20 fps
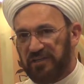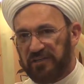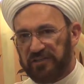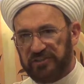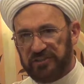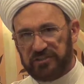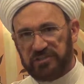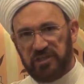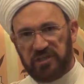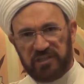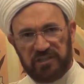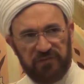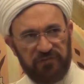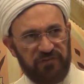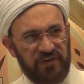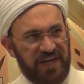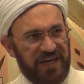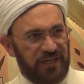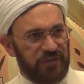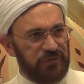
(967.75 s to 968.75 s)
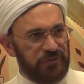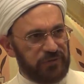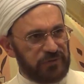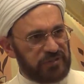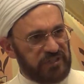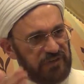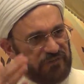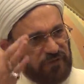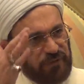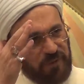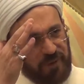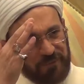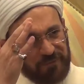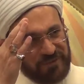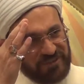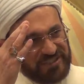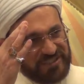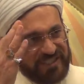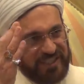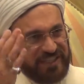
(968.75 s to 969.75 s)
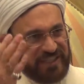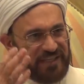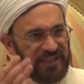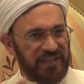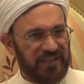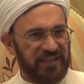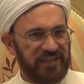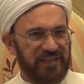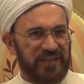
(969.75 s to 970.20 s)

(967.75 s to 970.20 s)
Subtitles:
These are the values of Imam Hussein.